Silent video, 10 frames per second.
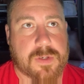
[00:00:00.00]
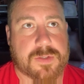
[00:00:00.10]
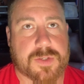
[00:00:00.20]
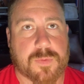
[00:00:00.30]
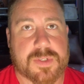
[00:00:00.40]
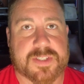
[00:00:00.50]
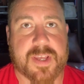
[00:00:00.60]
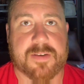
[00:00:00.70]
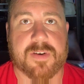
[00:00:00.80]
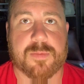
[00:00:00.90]
So once
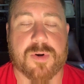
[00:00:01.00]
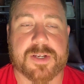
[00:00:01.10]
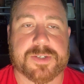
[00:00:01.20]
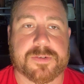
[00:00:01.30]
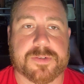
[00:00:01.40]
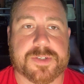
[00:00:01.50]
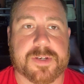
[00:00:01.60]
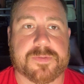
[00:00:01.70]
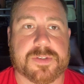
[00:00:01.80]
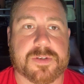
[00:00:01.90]
that vibrational
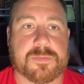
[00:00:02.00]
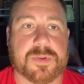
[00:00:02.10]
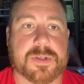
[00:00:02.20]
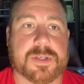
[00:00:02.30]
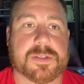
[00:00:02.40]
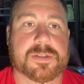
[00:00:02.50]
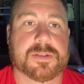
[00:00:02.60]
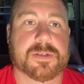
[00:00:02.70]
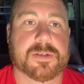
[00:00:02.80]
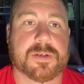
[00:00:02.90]
shift is complete
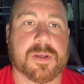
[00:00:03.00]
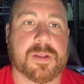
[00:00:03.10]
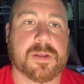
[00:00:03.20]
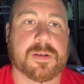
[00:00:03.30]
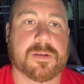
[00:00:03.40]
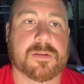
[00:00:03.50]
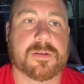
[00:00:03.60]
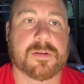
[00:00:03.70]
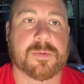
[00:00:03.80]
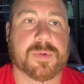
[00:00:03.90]
and
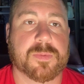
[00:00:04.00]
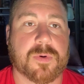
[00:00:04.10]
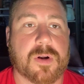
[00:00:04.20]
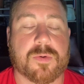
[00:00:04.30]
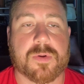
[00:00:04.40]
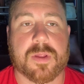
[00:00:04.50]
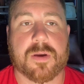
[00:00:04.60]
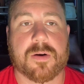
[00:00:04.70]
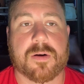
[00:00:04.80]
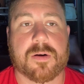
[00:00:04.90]
people are where they
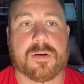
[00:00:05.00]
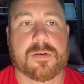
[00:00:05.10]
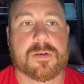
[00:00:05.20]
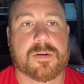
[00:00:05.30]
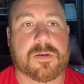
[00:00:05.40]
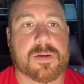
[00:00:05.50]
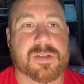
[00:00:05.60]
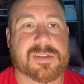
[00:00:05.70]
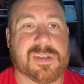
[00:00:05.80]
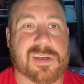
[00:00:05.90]
are,
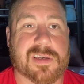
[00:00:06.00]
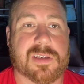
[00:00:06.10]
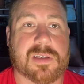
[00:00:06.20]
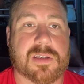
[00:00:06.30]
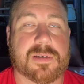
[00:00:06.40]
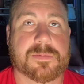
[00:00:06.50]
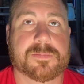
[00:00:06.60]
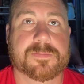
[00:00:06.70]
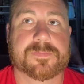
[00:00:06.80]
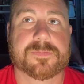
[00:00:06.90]
it's like I
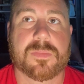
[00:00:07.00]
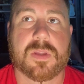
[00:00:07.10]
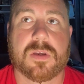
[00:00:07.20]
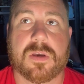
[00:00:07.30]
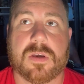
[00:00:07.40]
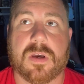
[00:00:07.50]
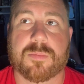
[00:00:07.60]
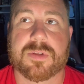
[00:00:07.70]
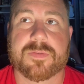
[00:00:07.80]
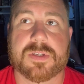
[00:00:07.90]

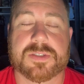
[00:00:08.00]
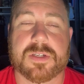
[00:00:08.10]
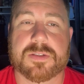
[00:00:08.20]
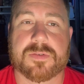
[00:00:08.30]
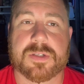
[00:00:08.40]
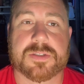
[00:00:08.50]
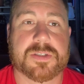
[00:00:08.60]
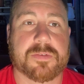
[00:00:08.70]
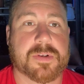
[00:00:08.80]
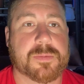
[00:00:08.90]
believe they said it's around
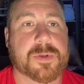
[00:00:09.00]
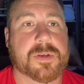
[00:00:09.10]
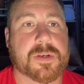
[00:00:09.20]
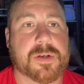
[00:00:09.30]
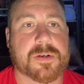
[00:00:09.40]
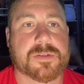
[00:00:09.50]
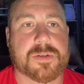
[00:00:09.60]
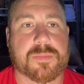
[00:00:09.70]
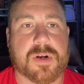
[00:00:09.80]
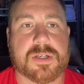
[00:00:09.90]
70 million years, the
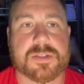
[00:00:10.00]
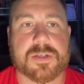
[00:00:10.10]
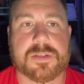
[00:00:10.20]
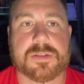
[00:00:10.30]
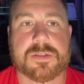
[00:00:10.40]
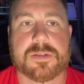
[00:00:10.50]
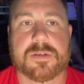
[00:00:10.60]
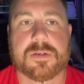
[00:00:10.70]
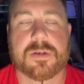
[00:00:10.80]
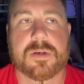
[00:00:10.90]
process
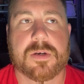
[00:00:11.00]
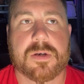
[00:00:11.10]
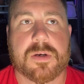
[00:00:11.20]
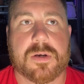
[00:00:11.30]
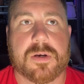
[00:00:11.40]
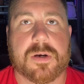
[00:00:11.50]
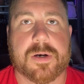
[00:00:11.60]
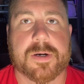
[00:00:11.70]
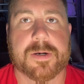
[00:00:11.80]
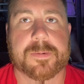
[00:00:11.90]

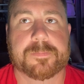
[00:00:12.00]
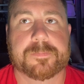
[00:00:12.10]
of